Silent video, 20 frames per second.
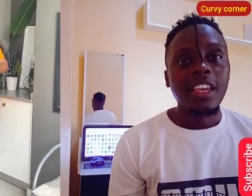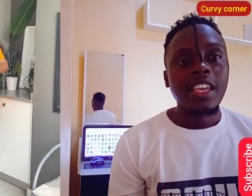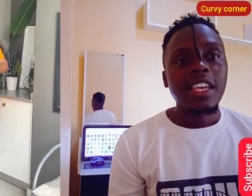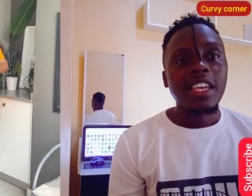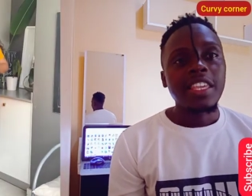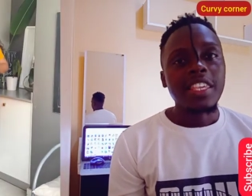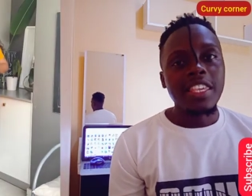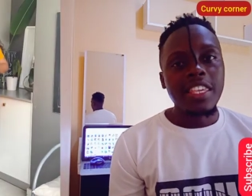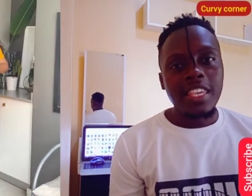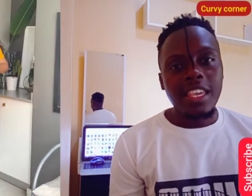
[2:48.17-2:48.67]

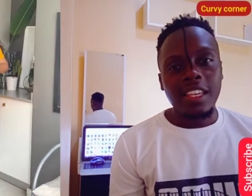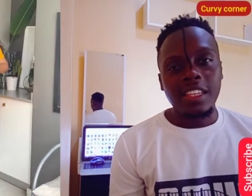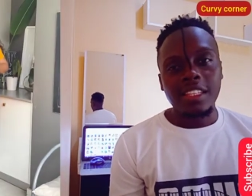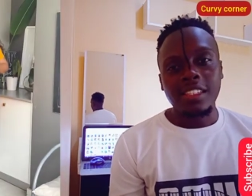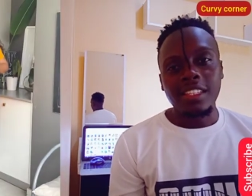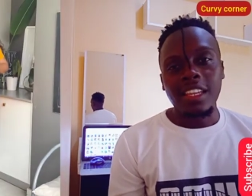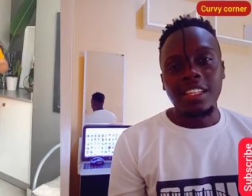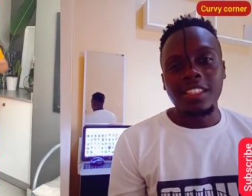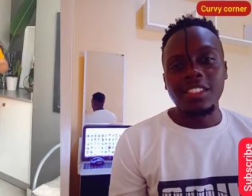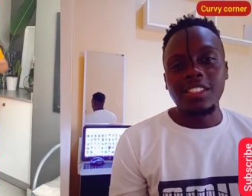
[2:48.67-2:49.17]
Yes, and
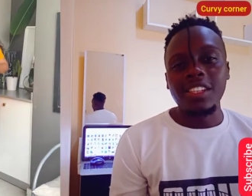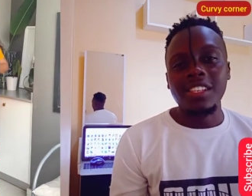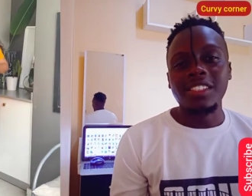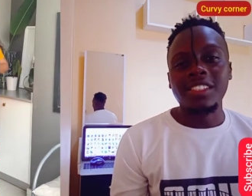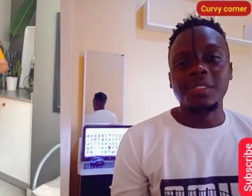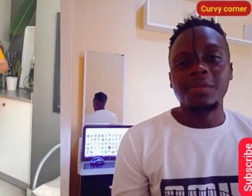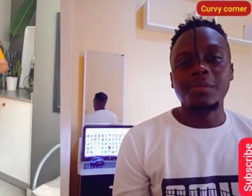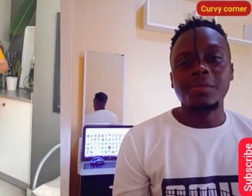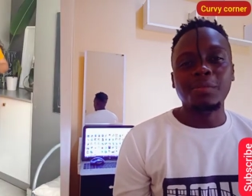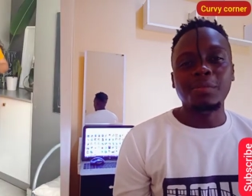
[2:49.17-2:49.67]
she has
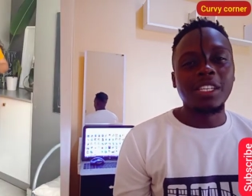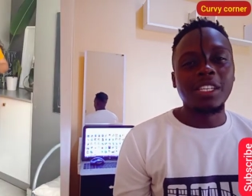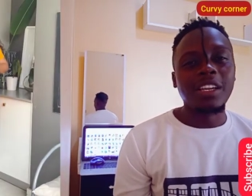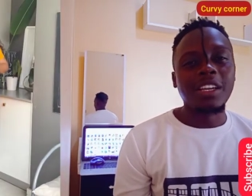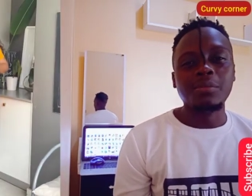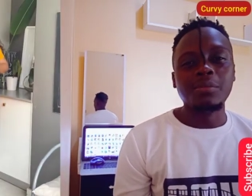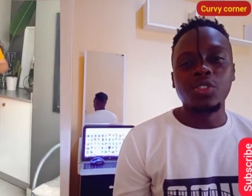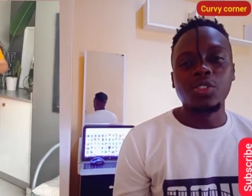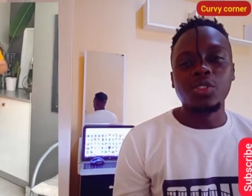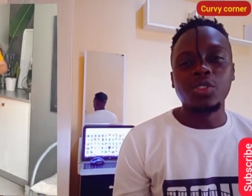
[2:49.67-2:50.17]
become
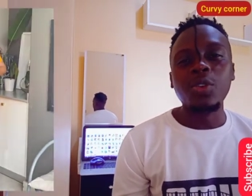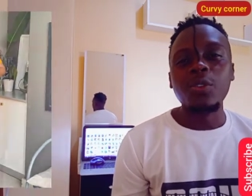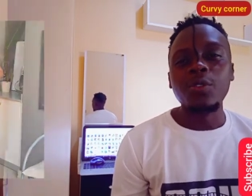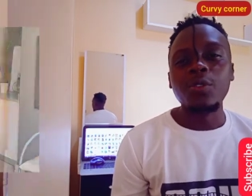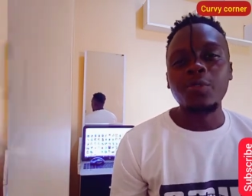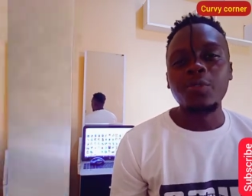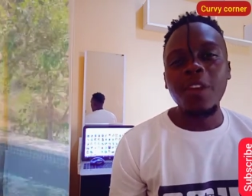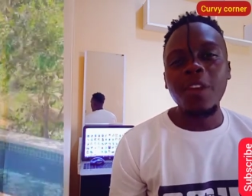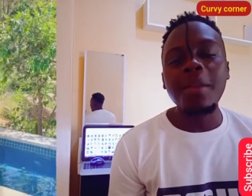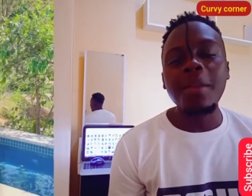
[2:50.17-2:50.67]
so
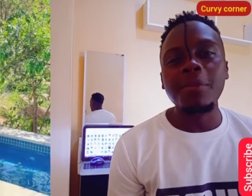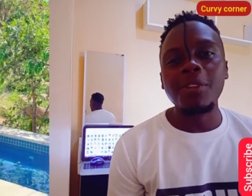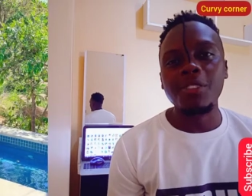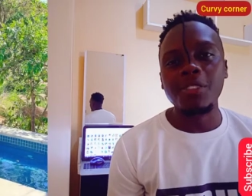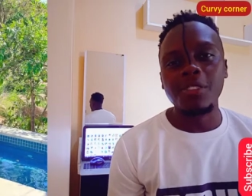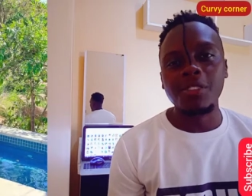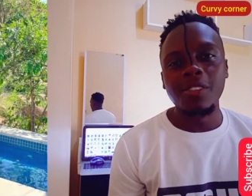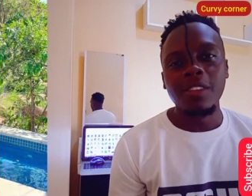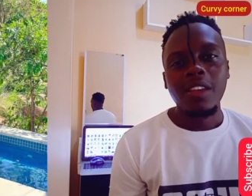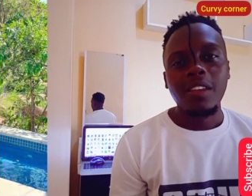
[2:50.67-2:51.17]

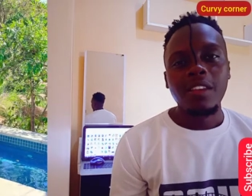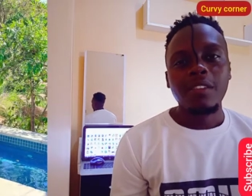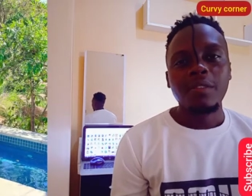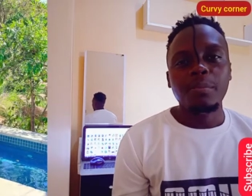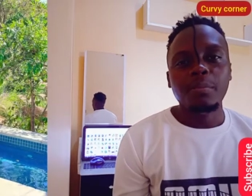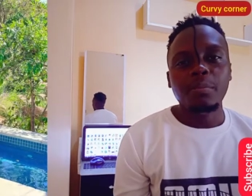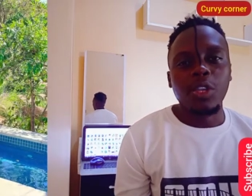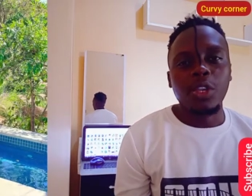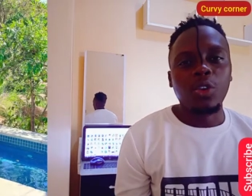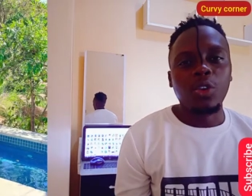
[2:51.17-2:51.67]
famous
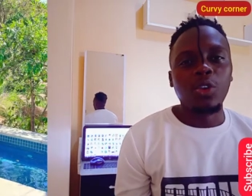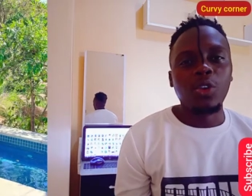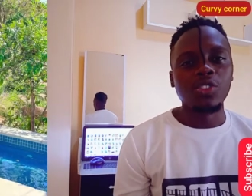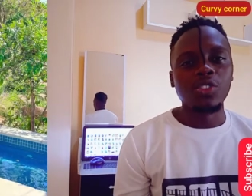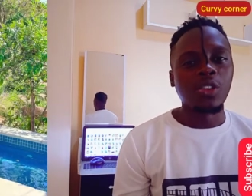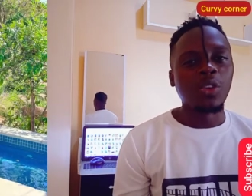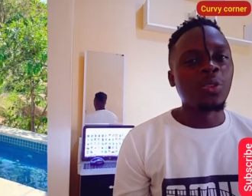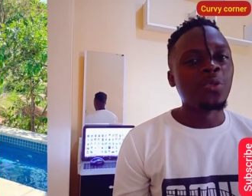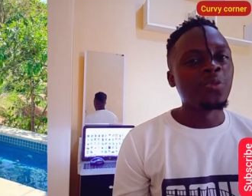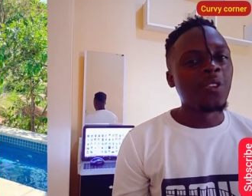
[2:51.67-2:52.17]
because
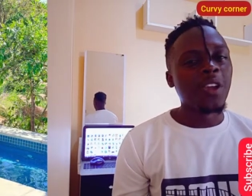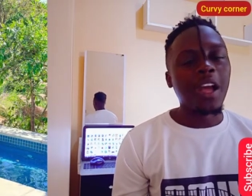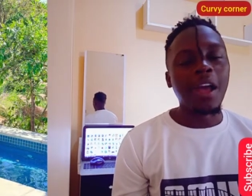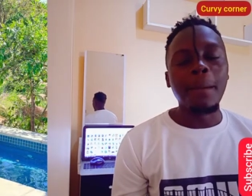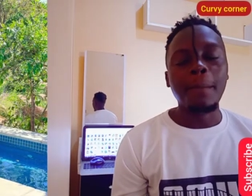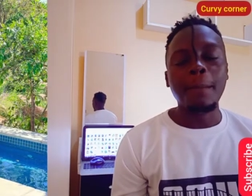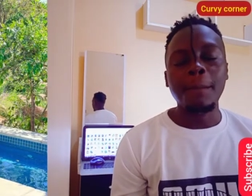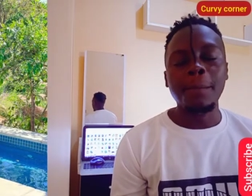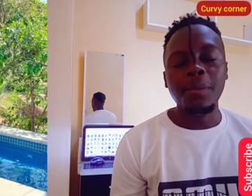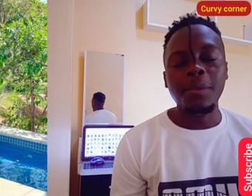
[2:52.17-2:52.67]
of her
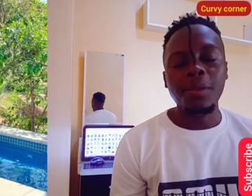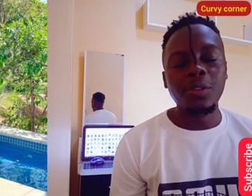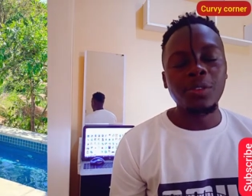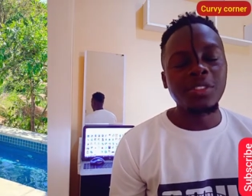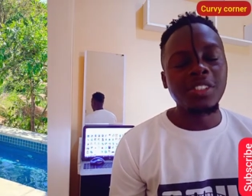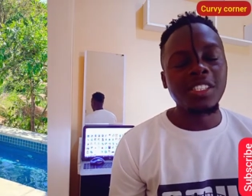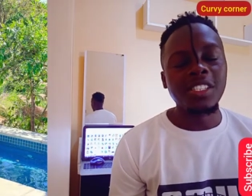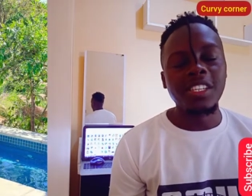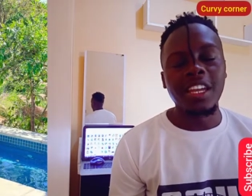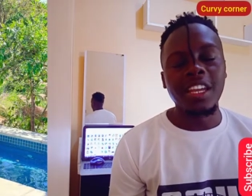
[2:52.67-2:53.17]

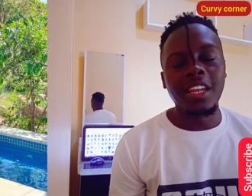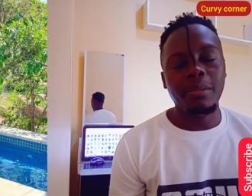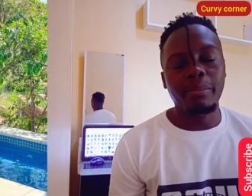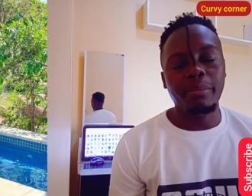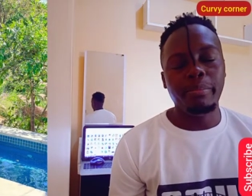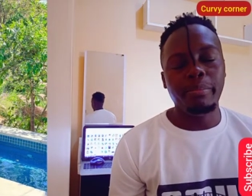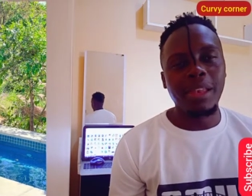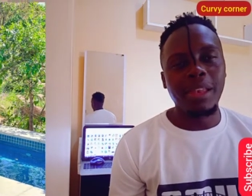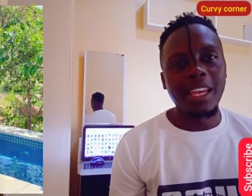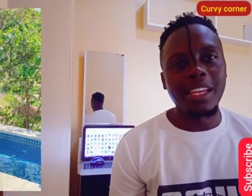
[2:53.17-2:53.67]
beauty and
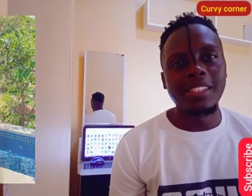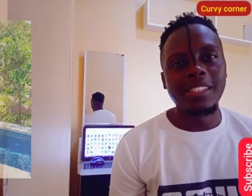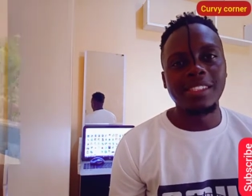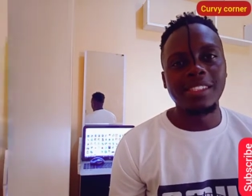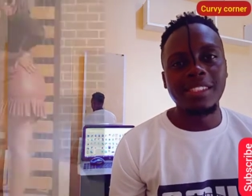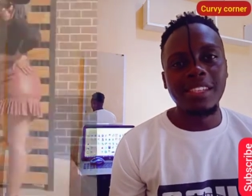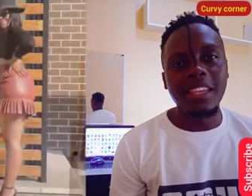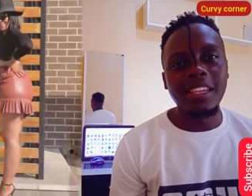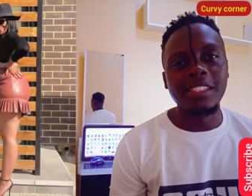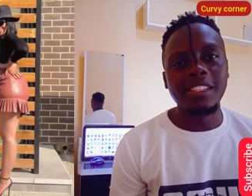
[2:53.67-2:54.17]
plus
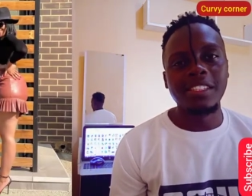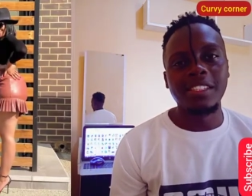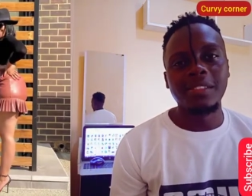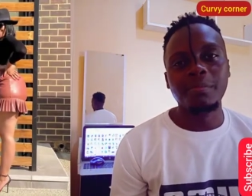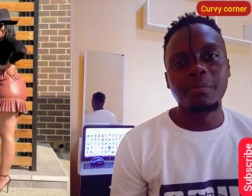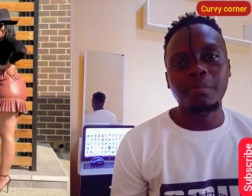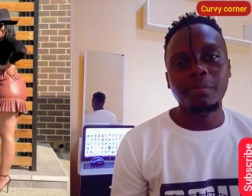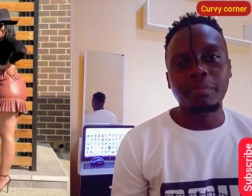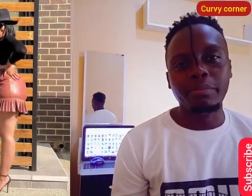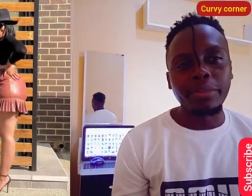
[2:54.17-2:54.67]
size
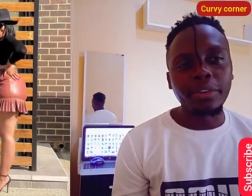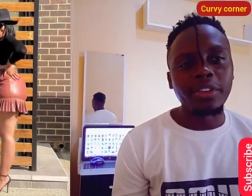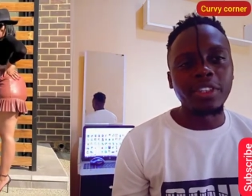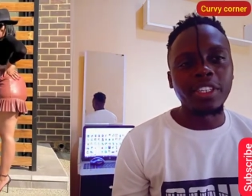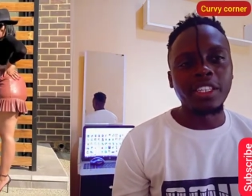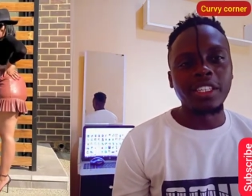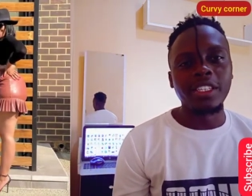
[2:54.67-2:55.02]
body.